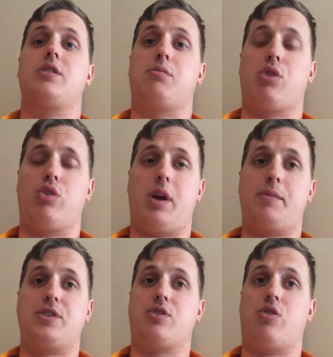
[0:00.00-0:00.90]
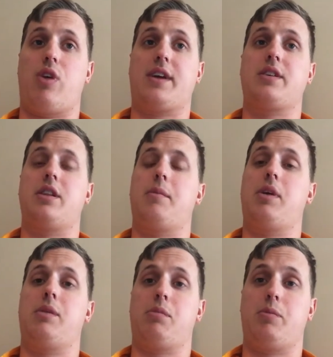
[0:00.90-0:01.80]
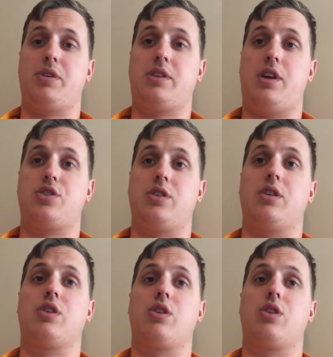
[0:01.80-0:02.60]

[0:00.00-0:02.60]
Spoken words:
the program is correct, and the implementation